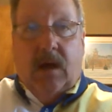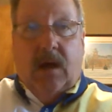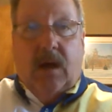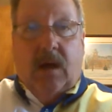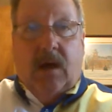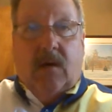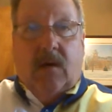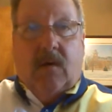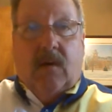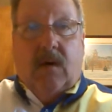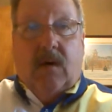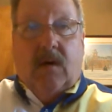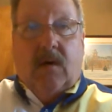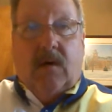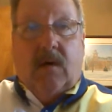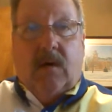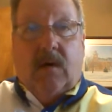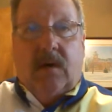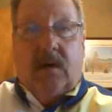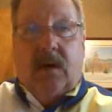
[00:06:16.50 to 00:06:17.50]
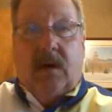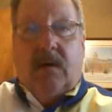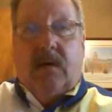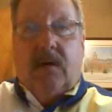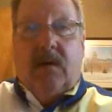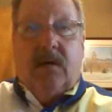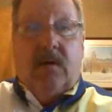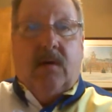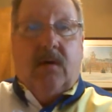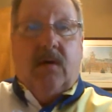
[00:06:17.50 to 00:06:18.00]

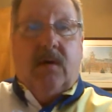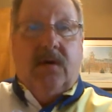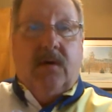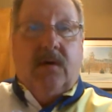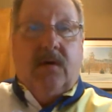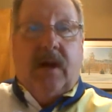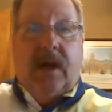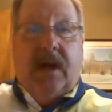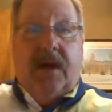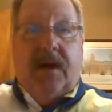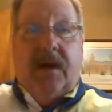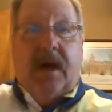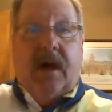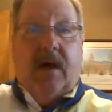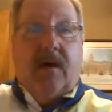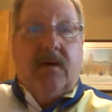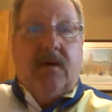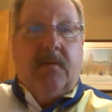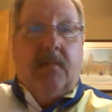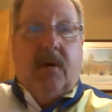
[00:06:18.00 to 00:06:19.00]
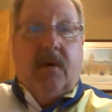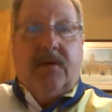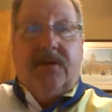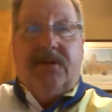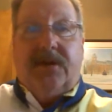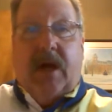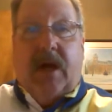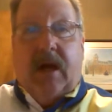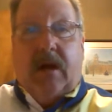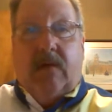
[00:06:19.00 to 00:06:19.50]
or you're headed out on your
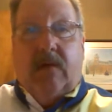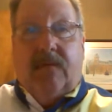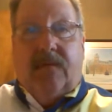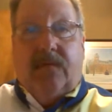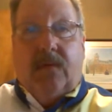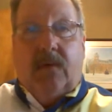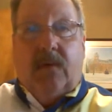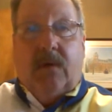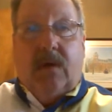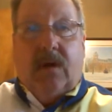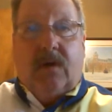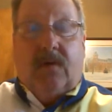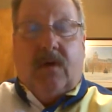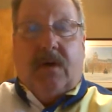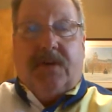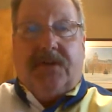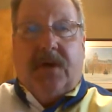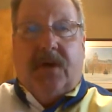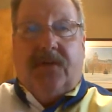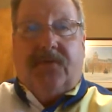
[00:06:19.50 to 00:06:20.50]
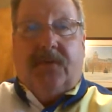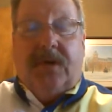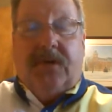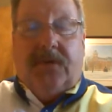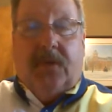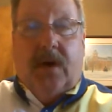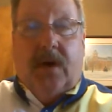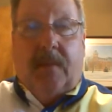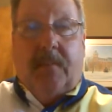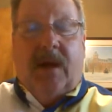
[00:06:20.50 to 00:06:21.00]
motorcycle for a cross-country
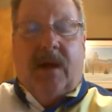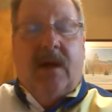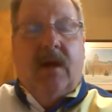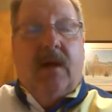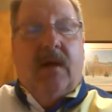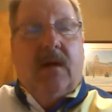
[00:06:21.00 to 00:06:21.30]
trip.